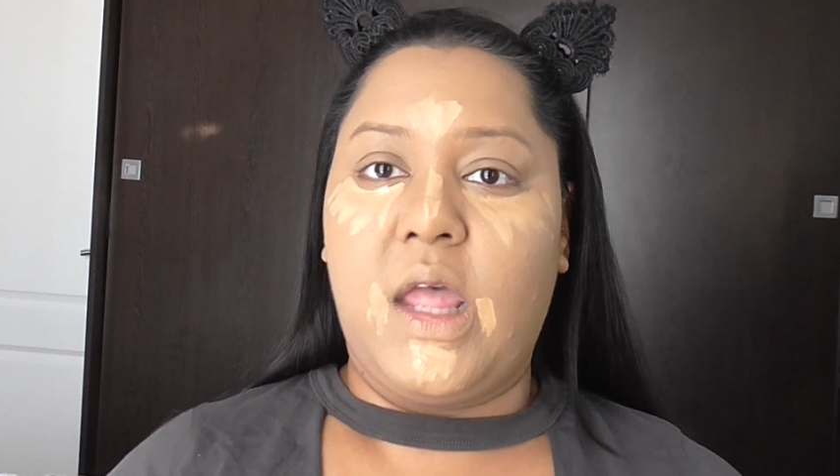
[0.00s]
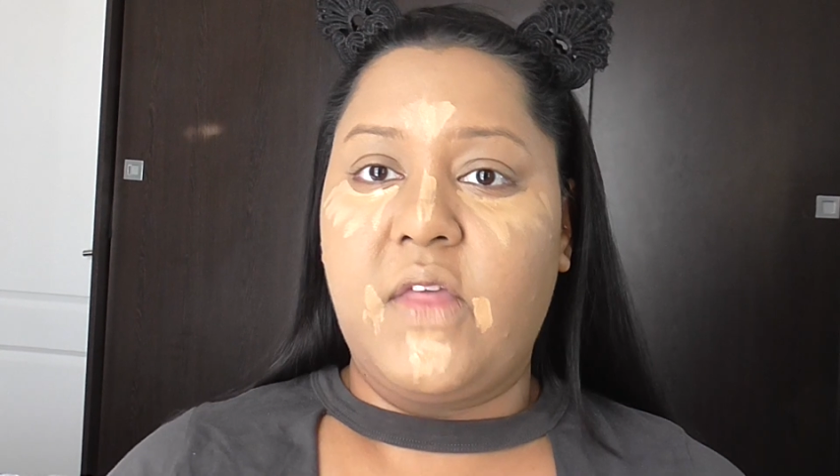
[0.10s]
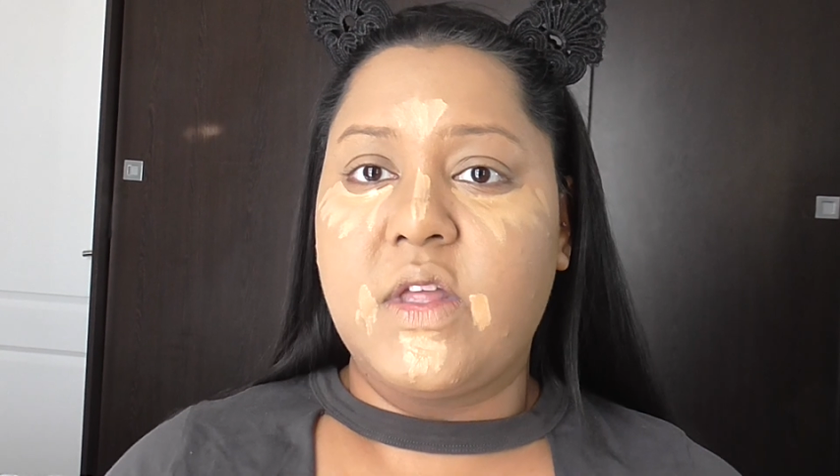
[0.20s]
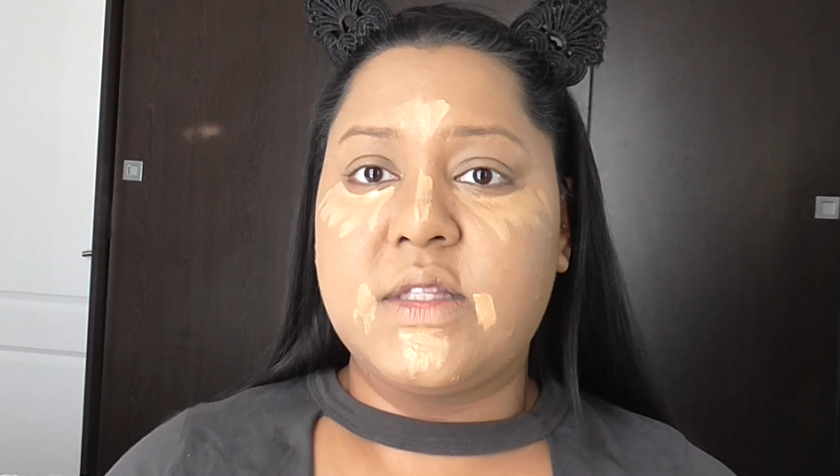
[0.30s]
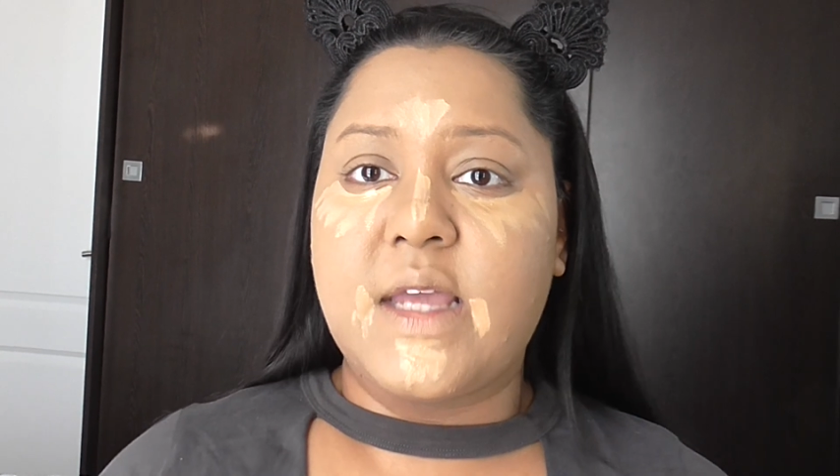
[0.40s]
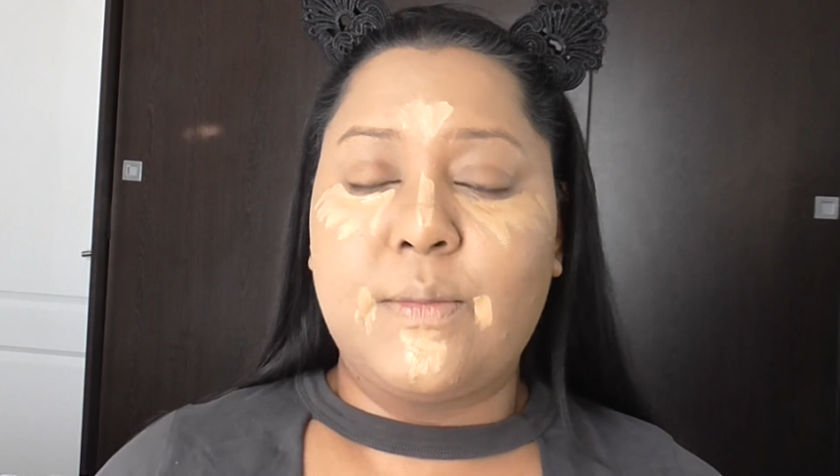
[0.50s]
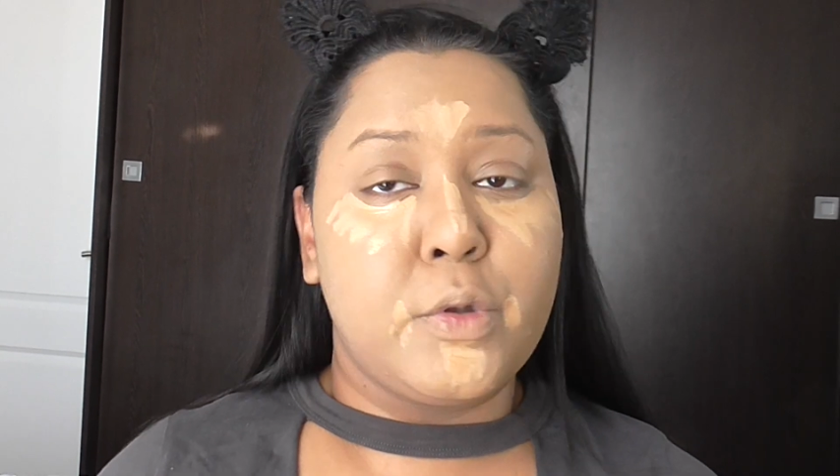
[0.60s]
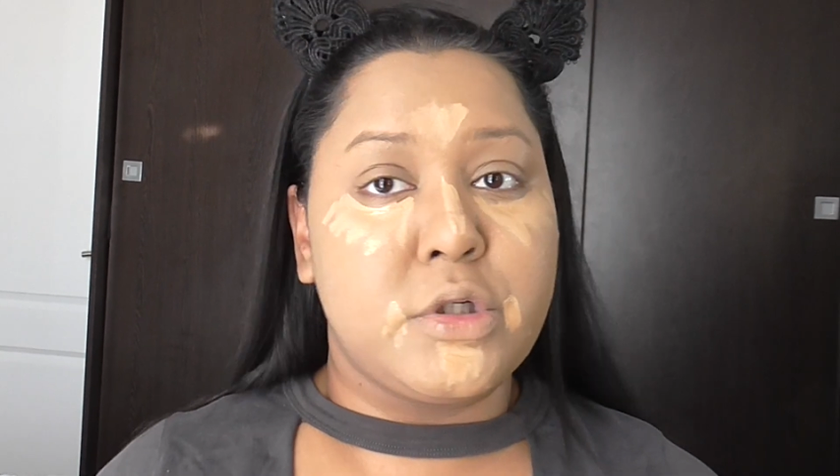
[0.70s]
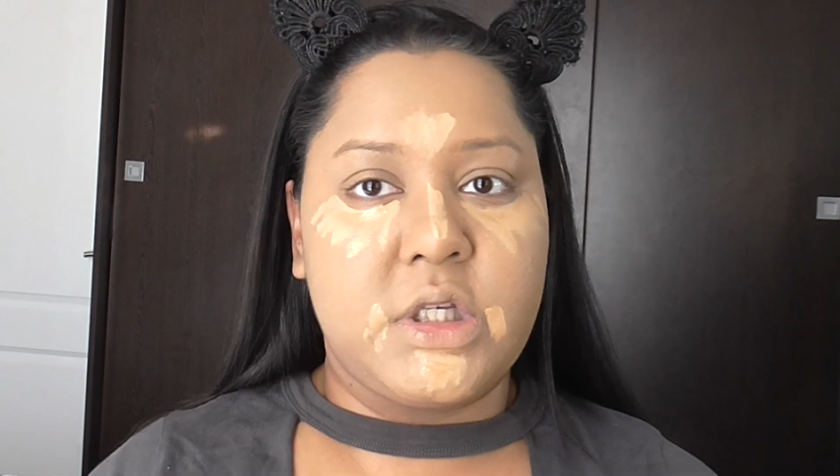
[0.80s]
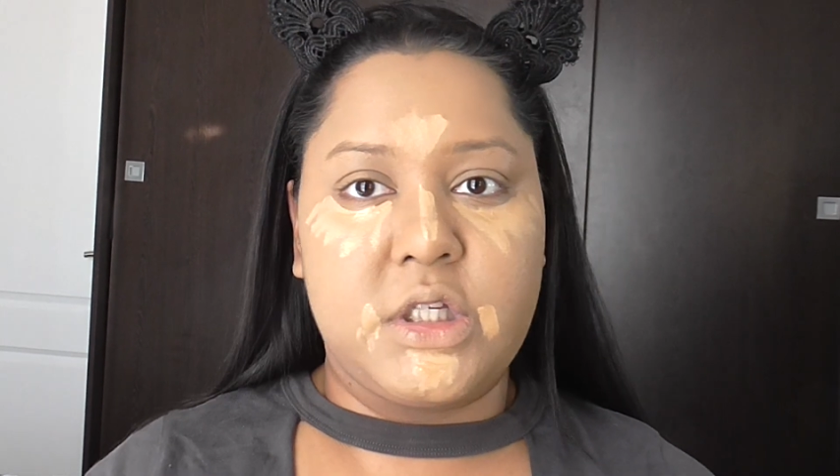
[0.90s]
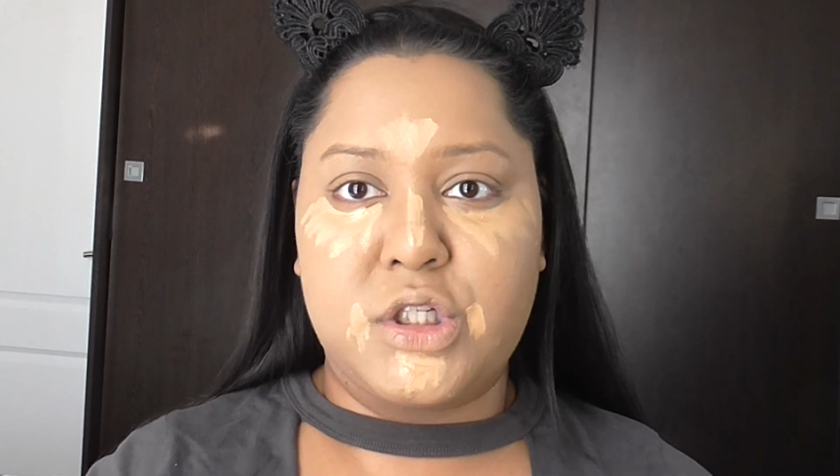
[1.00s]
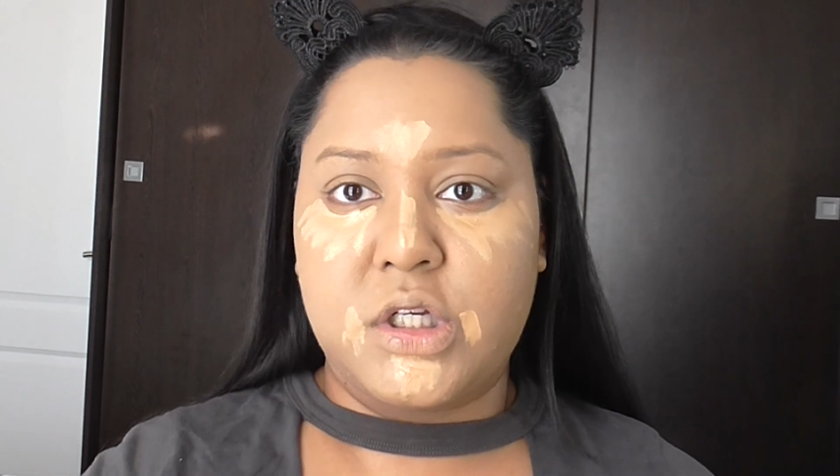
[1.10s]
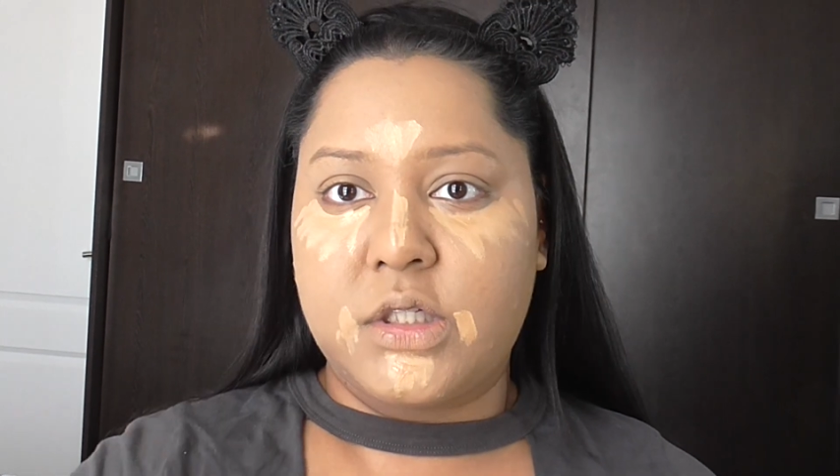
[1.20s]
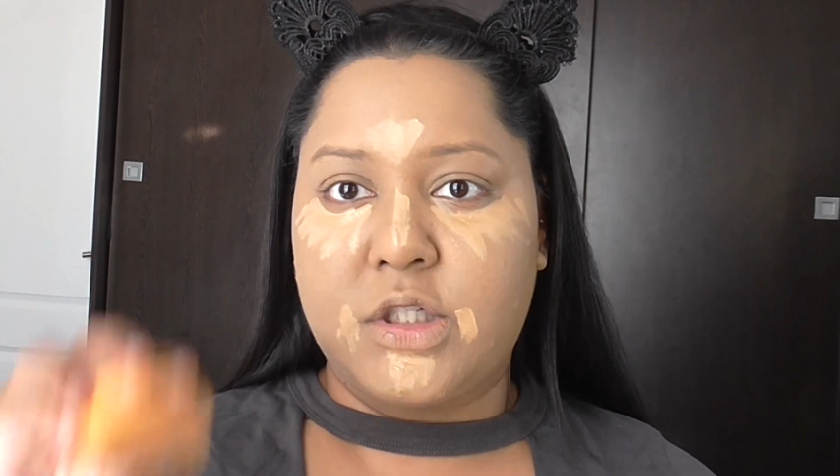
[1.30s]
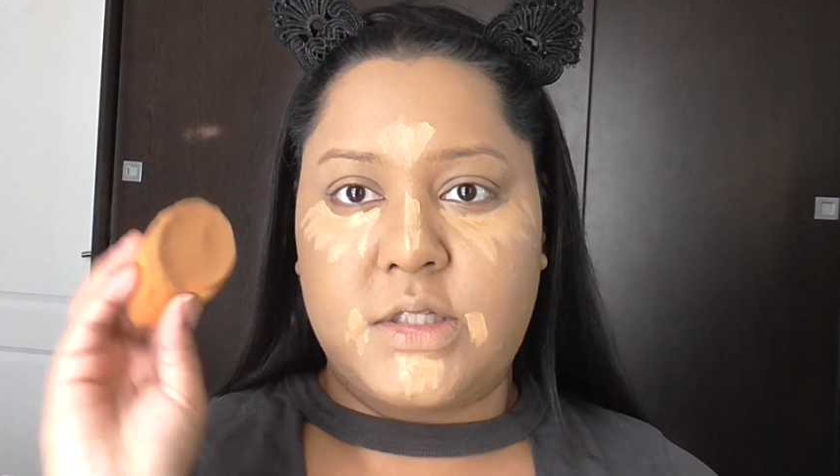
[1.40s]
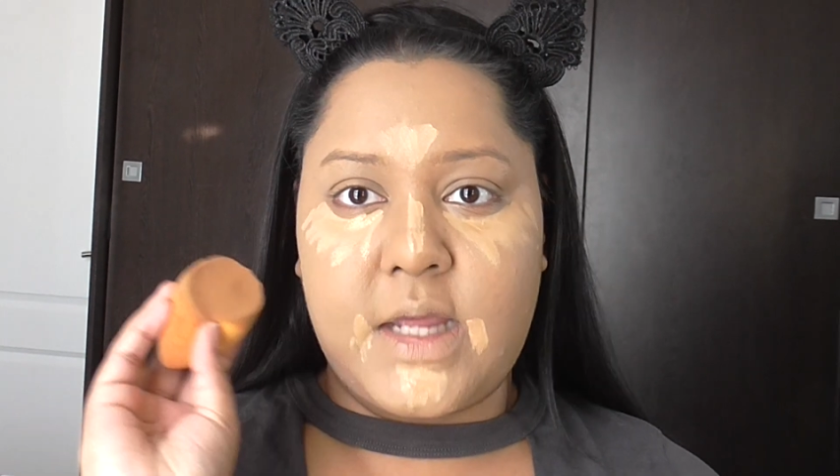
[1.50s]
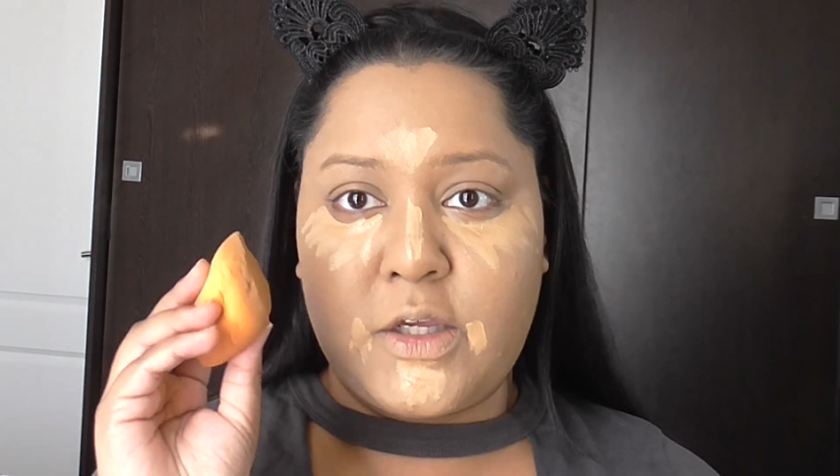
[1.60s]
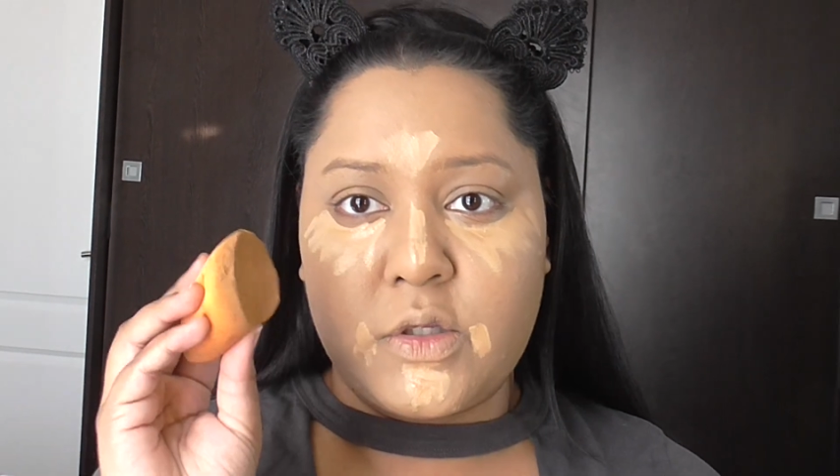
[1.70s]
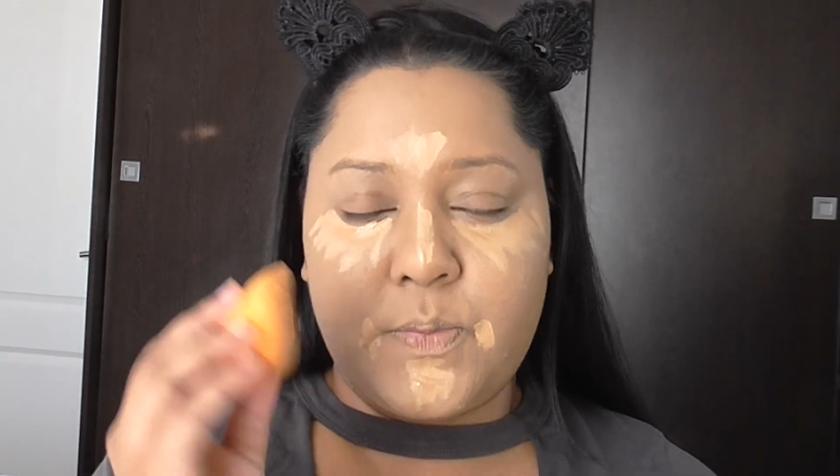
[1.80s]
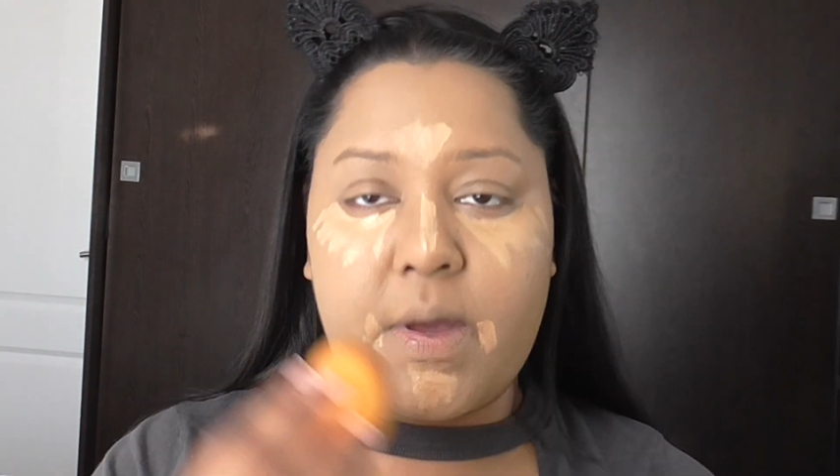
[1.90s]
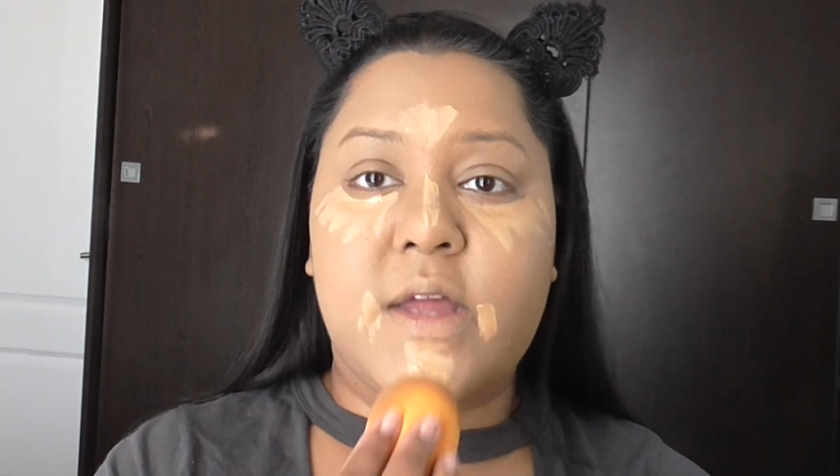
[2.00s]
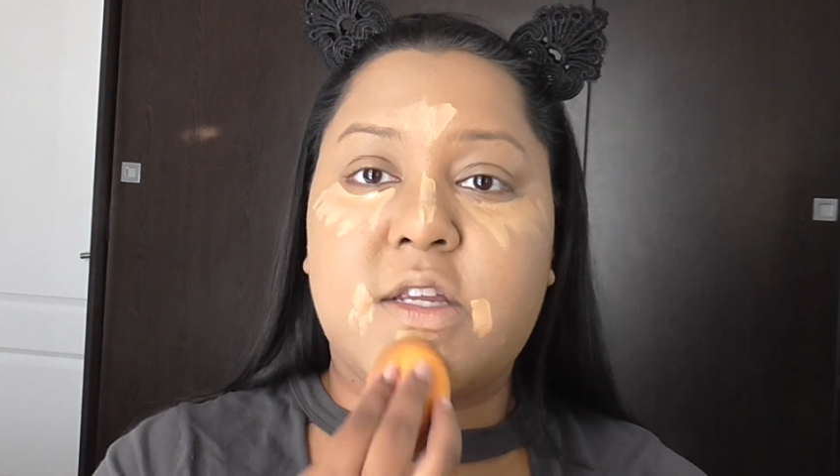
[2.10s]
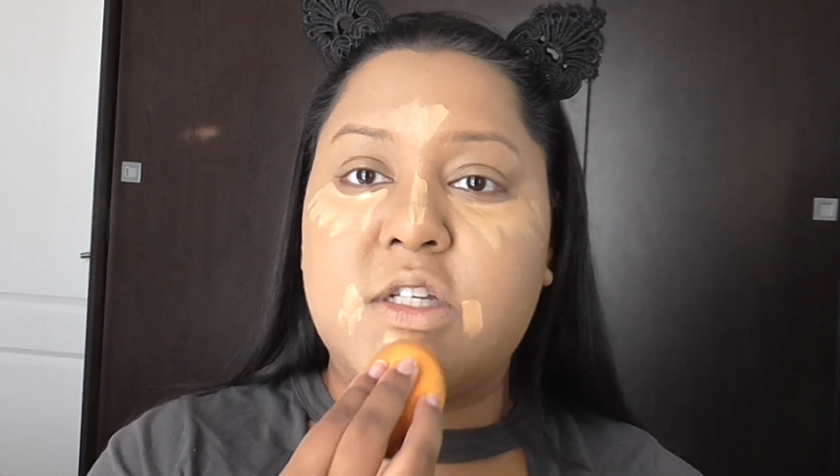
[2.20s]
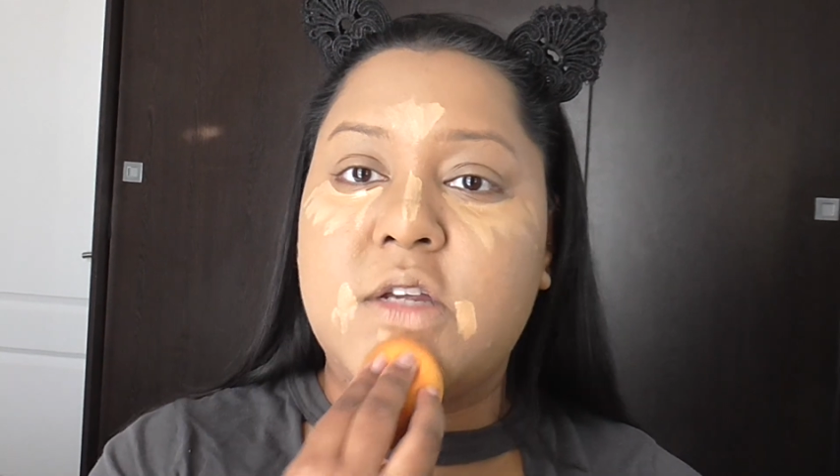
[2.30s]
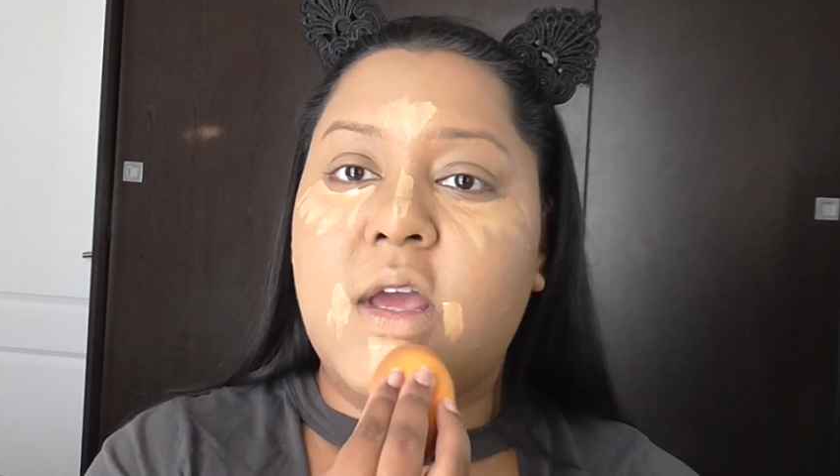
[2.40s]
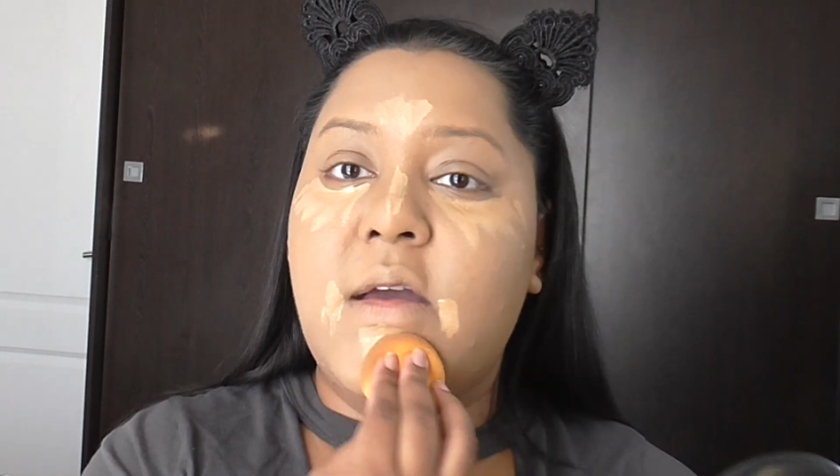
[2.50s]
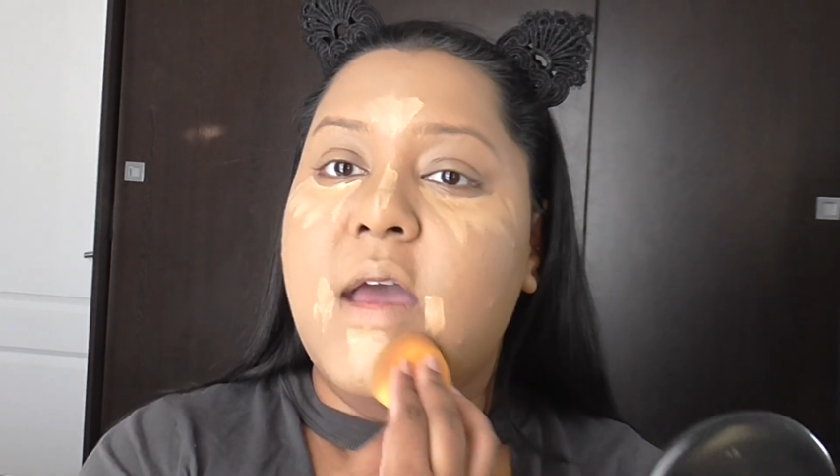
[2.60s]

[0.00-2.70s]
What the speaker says: then same procedure, just take your sponge